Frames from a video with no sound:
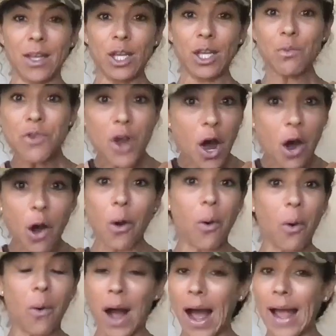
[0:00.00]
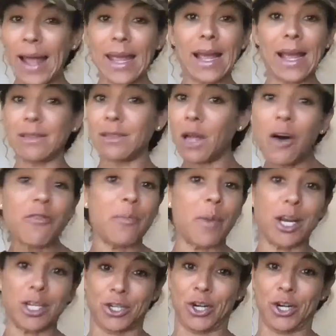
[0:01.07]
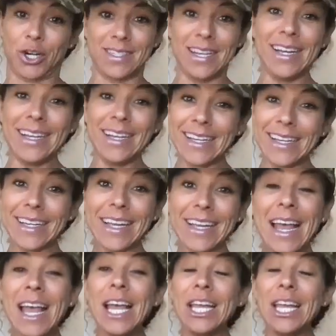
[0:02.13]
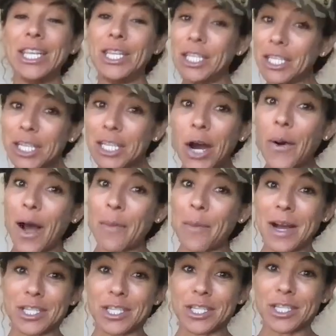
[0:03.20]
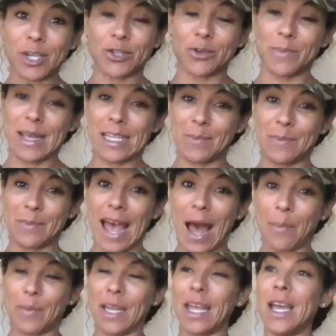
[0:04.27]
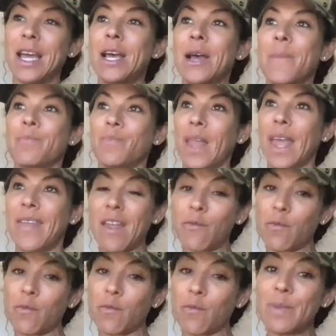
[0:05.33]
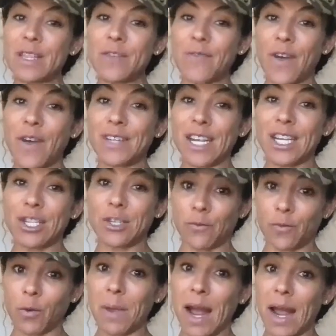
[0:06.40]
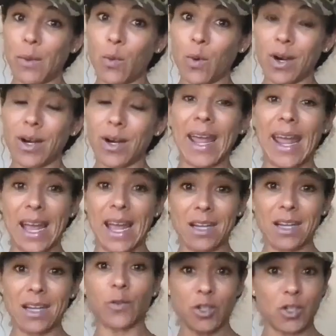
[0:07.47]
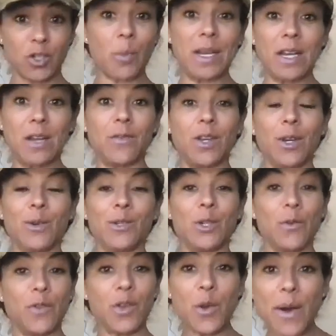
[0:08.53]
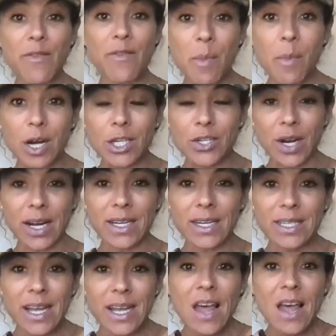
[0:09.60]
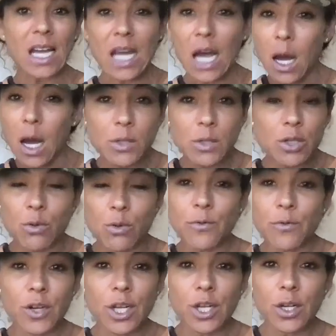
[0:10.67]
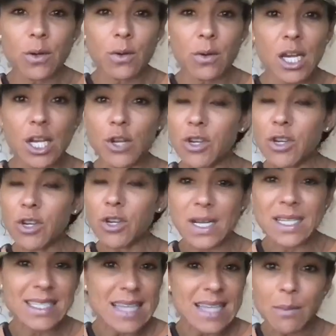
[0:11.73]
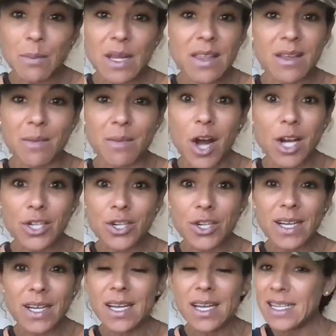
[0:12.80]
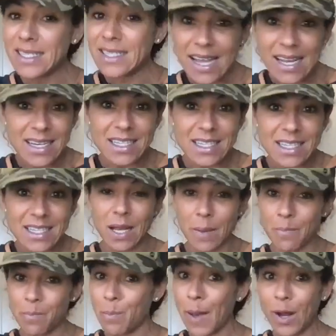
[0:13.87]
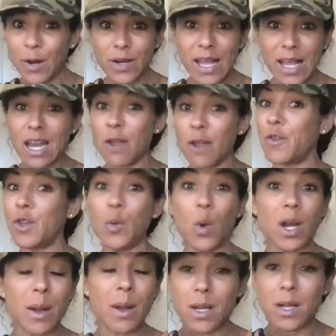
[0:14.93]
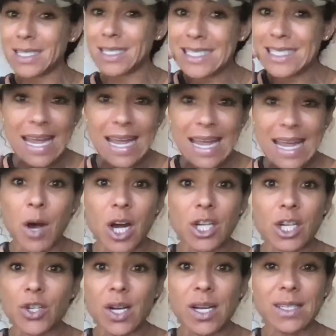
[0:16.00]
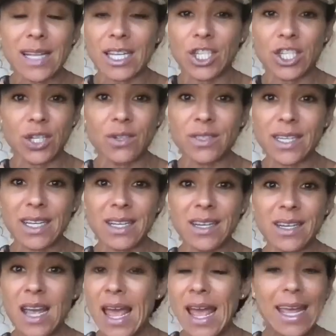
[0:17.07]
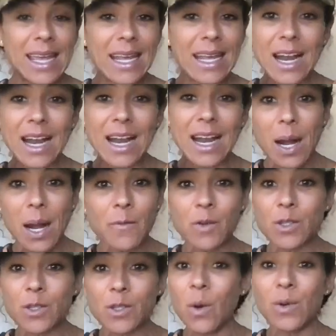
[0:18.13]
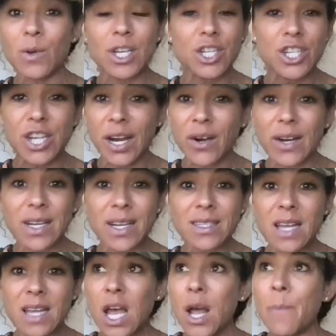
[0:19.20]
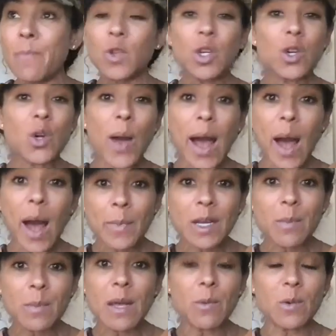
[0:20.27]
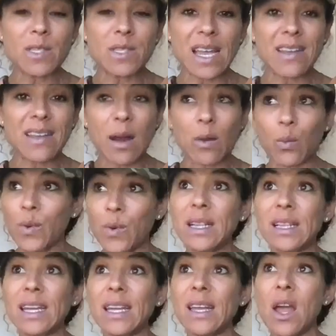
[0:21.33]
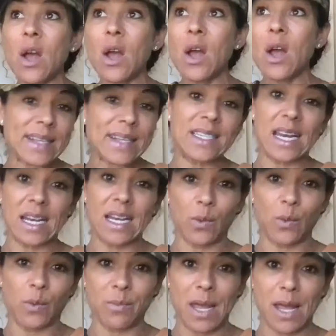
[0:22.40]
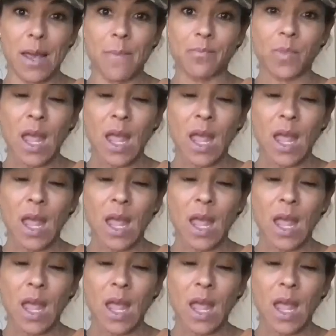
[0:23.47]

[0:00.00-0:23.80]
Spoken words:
You know, I love mantras. You know how much a mantra makes me happy. And they've really been the foundation for my work and for so many of you. So if you have a mantra that comes through for you and you just want to send me the mantra, send it to me. Better yet, if you want to say the mantra like Jill did and get out of your comfort zone and share it, you don't know how many people said that really resonated with me.